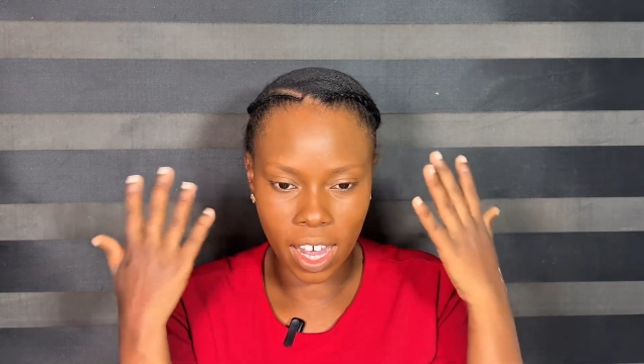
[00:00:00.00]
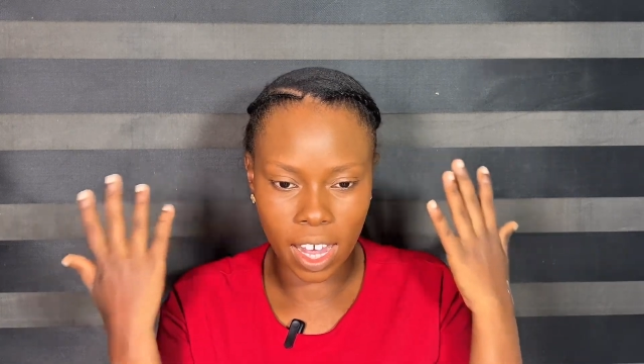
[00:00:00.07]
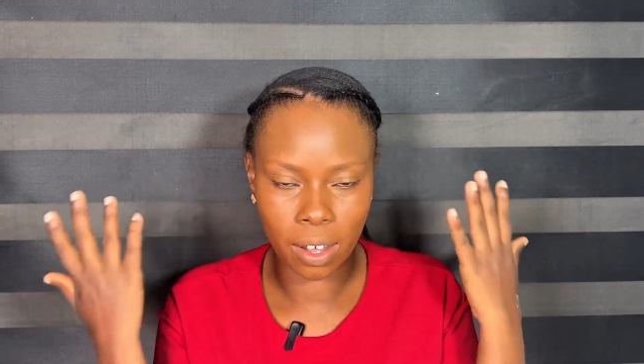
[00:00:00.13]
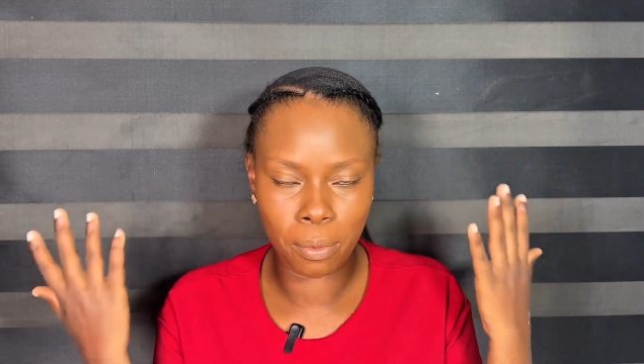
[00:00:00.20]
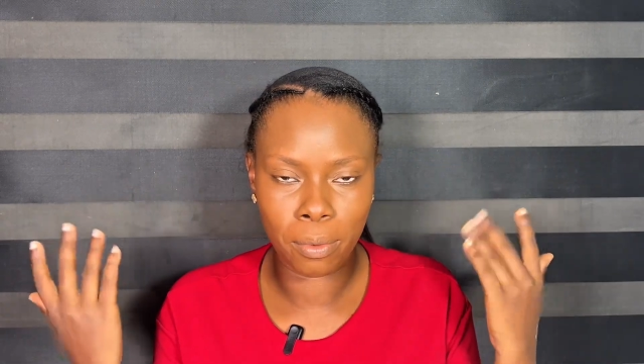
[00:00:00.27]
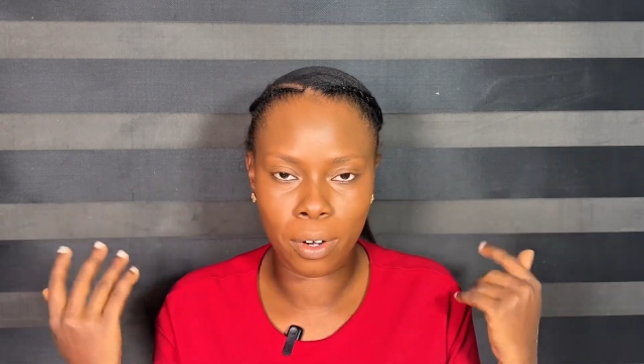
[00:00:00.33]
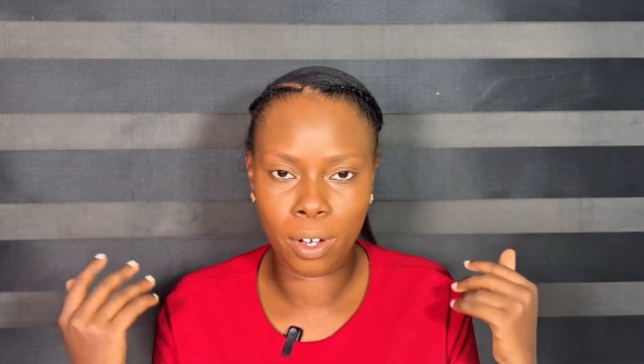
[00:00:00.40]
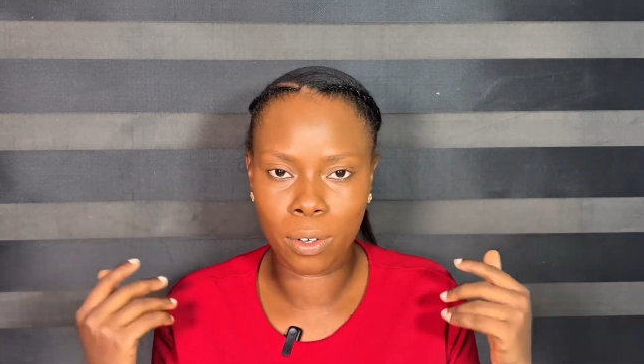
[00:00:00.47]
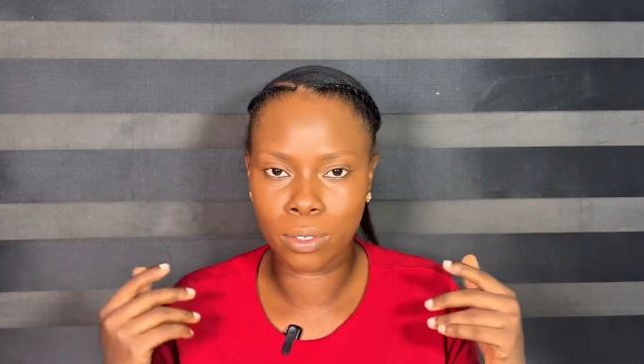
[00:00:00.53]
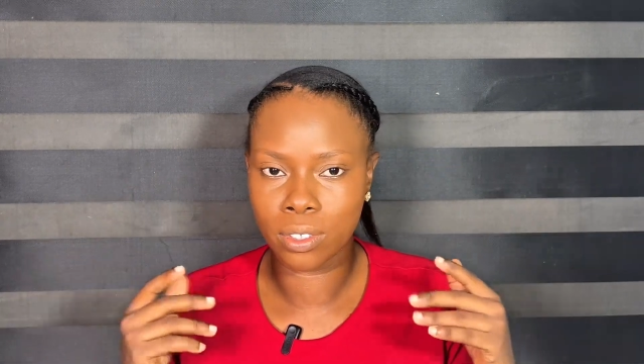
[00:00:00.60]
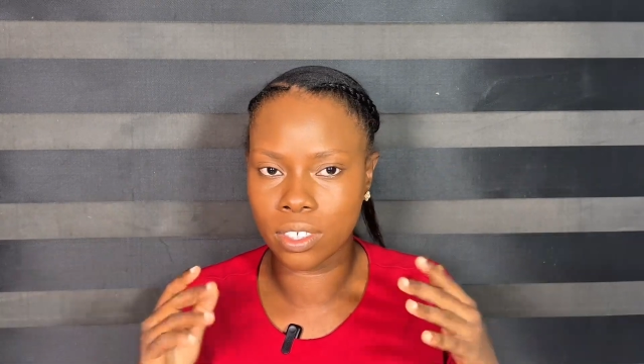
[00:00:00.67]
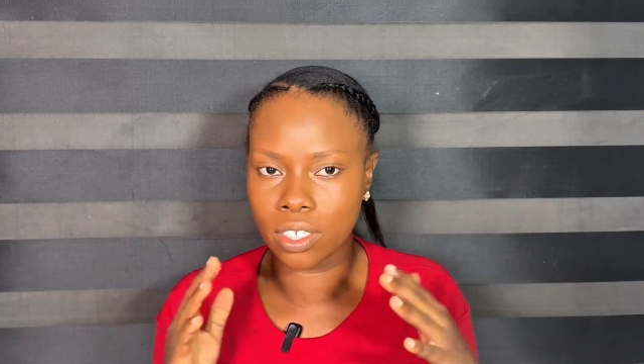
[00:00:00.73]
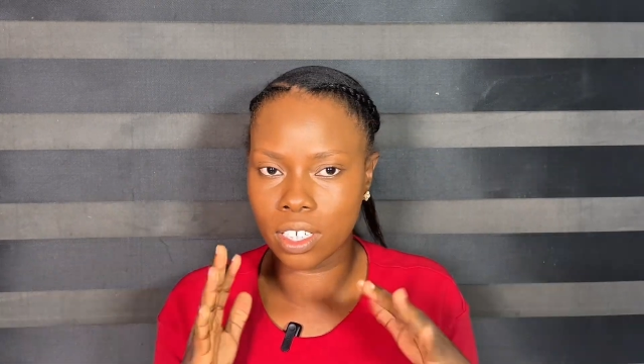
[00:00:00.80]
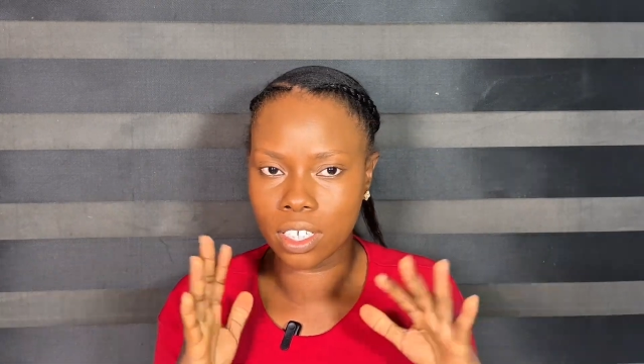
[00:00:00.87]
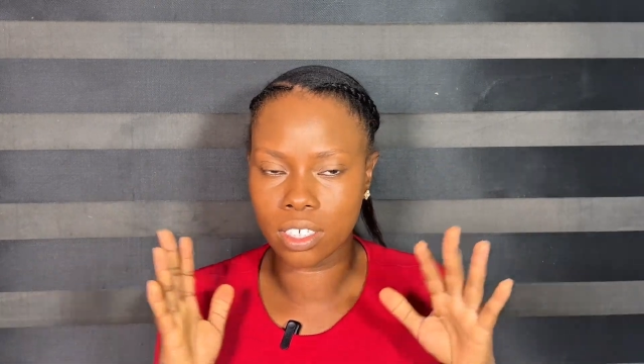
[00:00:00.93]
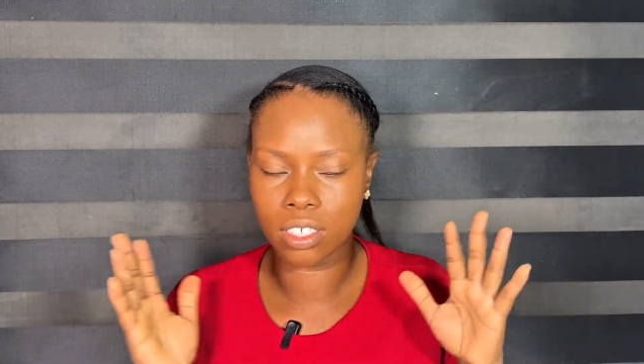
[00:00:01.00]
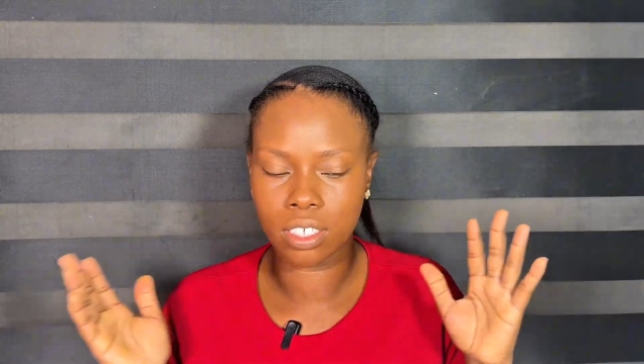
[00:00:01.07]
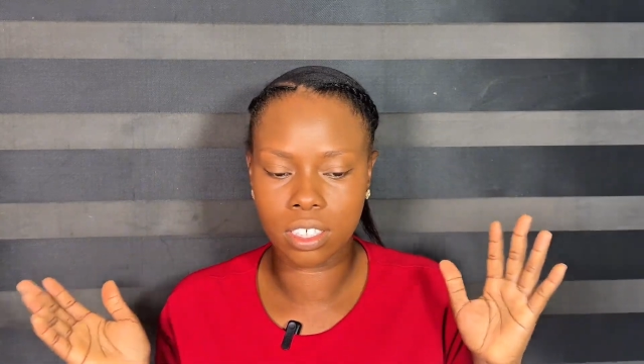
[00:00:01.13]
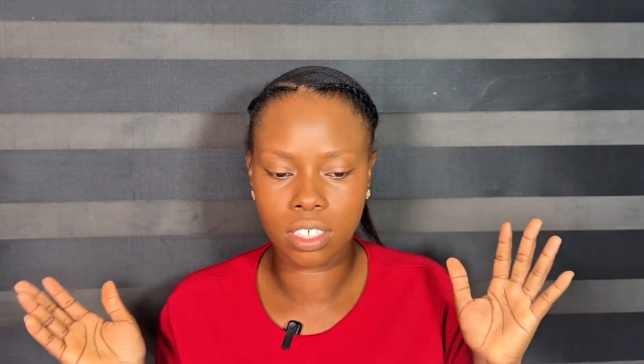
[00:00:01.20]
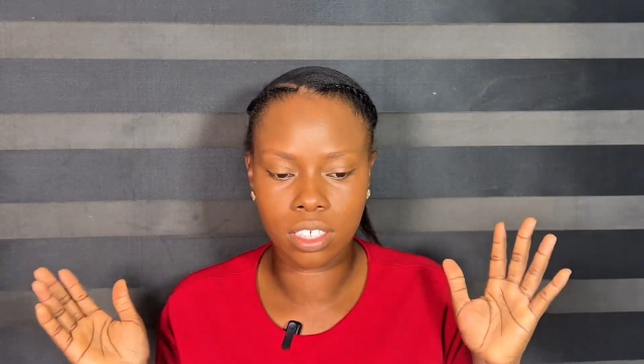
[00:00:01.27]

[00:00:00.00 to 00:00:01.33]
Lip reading: eyebrows and